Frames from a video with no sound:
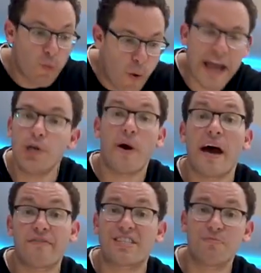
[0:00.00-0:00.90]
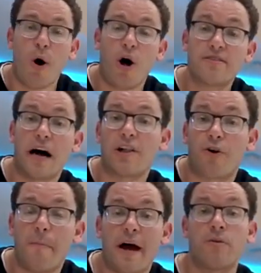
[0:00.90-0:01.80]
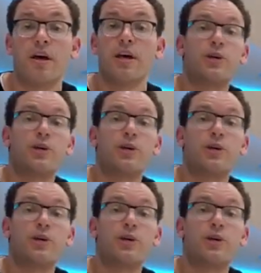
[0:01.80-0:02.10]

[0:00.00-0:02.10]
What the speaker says: when you have a small dollar amount,